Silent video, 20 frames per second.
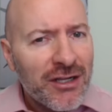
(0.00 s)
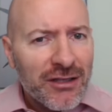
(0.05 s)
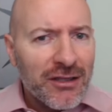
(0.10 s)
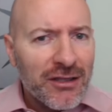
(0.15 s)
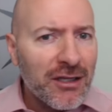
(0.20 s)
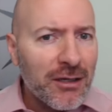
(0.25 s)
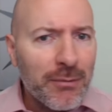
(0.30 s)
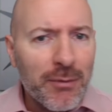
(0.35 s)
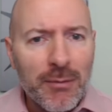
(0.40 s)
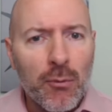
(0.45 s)
A
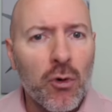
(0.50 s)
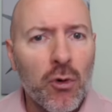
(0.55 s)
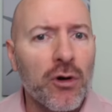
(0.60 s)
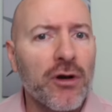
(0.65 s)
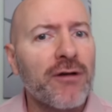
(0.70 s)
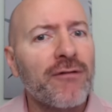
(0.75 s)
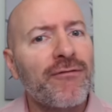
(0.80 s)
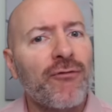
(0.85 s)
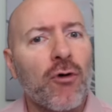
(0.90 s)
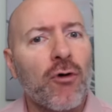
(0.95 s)
little bit more
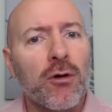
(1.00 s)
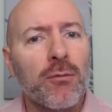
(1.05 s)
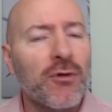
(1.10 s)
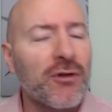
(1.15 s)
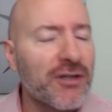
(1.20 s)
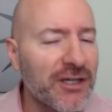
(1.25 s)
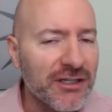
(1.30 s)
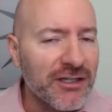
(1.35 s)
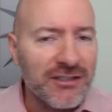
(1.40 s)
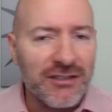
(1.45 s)

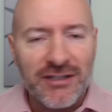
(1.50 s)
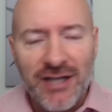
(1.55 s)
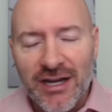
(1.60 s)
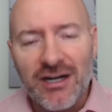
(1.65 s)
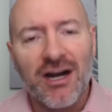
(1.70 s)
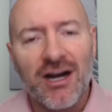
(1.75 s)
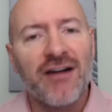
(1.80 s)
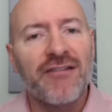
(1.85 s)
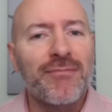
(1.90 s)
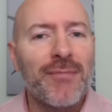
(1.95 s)
informal, get to
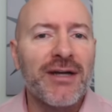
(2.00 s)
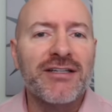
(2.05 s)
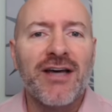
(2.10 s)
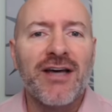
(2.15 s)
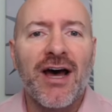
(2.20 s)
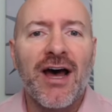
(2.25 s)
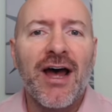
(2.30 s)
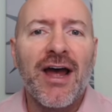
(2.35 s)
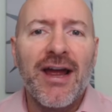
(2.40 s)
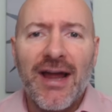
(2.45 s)
take off my
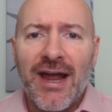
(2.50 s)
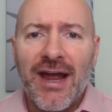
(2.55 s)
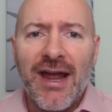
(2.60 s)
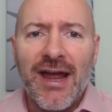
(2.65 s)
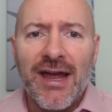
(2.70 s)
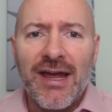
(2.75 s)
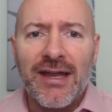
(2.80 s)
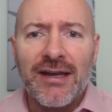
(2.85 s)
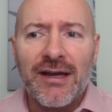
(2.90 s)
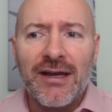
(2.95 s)
tie
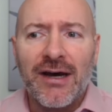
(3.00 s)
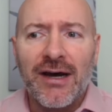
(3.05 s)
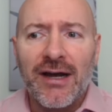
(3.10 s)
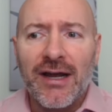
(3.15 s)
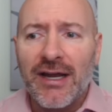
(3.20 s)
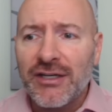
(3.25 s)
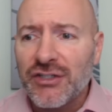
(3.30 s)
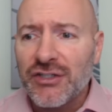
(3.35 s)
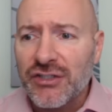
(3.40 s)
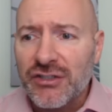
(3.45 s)
and uh,
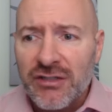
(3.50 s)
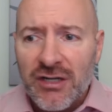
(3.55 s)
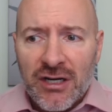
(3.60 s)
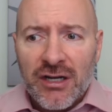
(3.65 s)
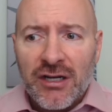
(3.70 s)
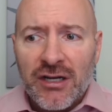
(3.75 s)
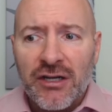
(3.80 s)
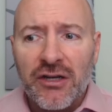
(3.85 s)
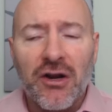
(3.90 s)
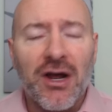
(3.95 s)
and just
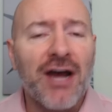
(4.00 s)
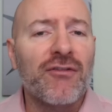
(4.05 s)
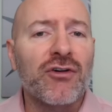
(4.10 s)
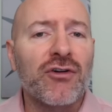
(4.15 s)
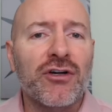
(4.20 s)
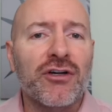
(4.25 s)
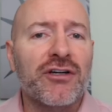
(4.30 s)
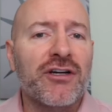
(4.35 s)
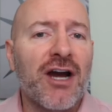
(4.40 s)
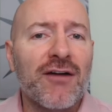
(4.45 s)
you know have a
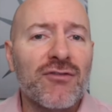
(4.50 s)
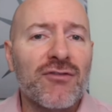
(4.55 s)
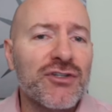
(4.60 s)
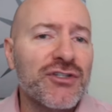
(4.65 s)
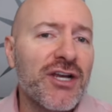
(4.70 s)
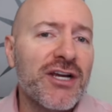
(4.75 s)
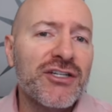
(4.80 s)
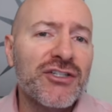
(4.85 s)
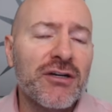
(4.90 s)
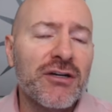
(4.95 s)
good
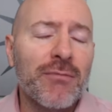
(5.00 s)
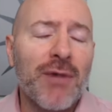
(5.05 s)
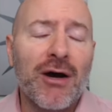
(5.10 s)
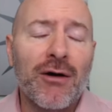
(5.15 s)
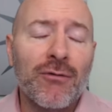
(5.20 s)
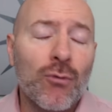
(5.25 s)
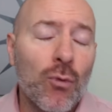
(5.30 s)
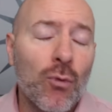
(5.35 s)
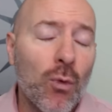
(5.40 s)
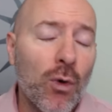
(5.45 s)
conversation
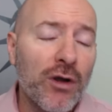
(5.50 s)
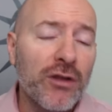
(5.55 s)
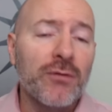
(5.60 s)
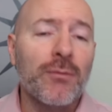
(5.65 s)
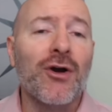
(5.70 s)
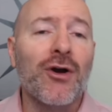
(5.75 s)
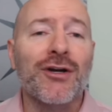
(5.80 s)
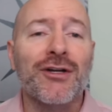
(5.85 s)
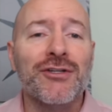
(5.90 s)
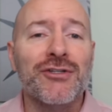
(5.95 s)
about where the
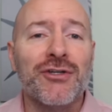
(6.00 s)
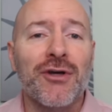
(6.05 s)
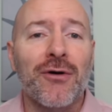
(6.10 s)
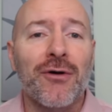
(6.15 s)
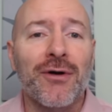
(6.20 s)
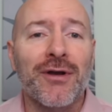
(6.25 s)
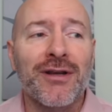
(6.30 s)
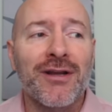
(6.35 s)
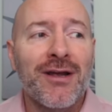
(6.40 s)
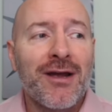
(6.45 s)
market's
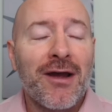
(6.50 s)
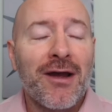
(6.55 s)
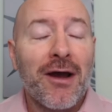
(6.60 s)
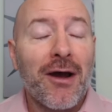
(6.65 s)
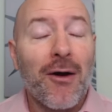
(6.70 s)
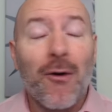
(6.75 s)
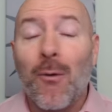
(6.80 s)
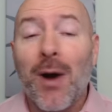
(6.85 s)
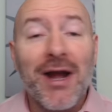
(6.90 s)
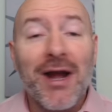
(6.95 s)
going,
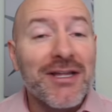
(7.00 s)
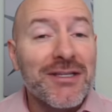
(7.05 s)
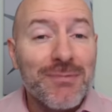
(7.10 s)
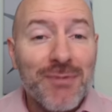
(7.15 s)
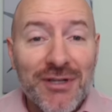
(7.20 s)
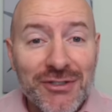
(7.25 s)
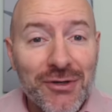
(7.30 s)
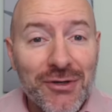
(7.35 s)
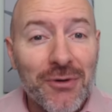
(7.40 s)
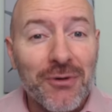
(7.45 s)
uh, why it's
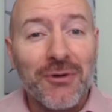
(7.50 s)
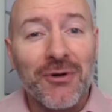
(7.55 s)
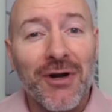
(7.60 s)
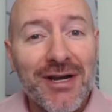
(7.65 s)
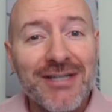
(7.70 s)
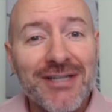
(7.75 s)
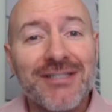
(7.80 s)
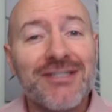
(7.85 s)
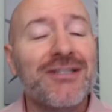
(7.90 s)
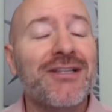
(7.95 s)
been so
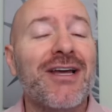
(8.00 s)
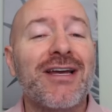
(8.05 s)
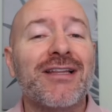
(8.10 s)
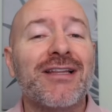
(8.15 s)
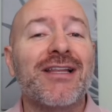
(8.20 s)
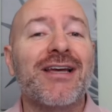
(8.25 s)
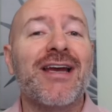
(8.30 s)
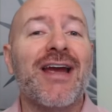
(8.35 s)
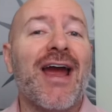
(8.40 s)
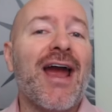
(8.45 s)
crazy
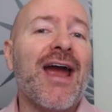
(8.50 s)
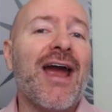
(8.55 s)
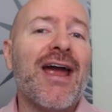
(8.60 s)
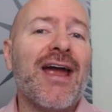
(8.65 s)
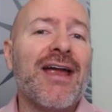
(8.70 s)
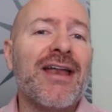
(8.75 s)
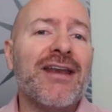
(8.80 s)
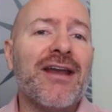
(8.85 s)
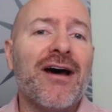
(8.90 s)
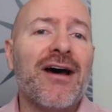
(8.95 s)
lately,
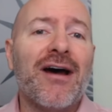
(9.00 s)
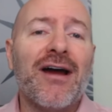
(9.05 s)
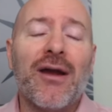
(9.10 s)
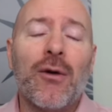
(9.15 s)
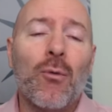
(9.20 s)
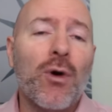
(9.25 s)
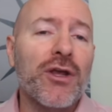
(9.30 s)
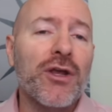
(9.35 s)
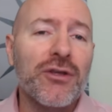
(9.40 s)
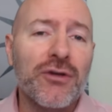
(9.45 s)
and uh,
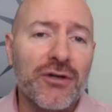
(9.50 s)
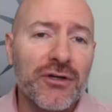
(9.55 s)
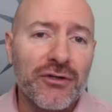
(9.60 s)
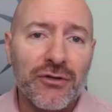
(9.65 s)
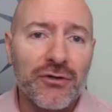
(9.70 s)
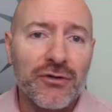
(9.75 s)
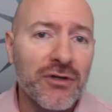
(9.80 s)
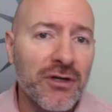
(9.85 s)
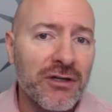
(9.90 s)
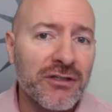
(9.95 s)
and what you can
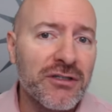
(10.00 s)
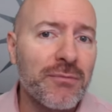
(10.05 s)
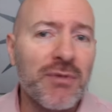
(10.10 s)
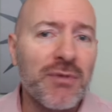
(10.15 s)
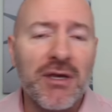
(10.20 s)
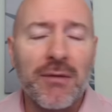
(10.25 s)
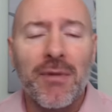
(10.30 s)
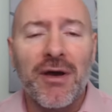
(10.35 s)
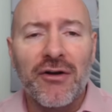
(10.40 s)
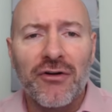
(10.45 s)
do to, to
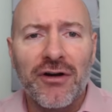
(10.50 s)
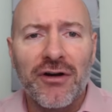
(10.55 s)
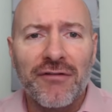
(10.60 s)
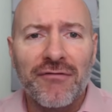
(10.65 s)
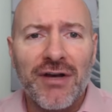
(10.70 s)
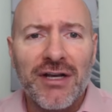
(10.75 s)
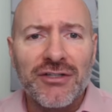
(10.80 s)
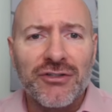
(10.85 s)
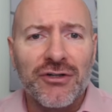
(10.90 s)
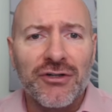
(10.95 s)
be a better
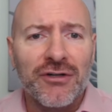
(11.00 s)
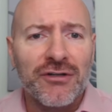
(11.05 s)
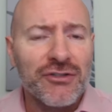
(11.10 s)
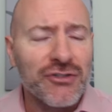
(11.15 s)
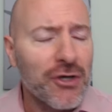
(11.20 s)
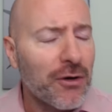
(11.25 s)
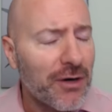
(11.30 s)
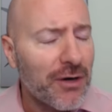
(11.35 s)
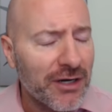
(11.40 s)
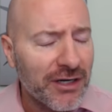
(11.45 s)
investor.
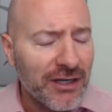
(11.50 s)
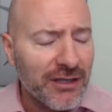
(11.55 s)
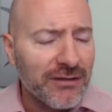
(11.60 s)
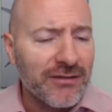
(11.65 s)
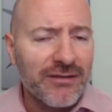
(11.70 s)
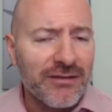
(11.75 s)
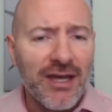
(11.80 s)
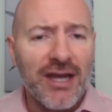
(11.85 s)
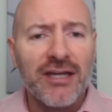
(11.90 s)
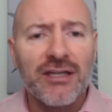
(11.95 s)
So again,
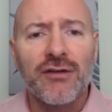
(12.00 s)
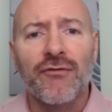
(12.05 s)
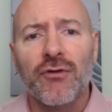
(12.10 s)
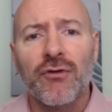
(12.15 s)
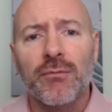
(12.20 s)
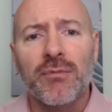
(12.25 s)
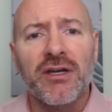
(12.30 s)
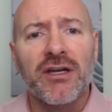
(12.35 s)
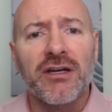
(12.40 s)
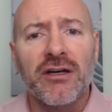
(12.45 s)
thank you for
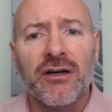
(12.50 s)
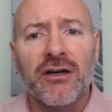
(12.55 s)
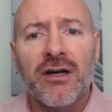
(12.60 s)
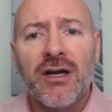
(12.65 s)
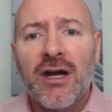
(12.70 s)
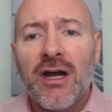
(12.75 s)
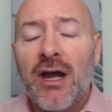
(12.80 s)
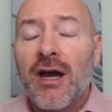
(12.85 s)
being here.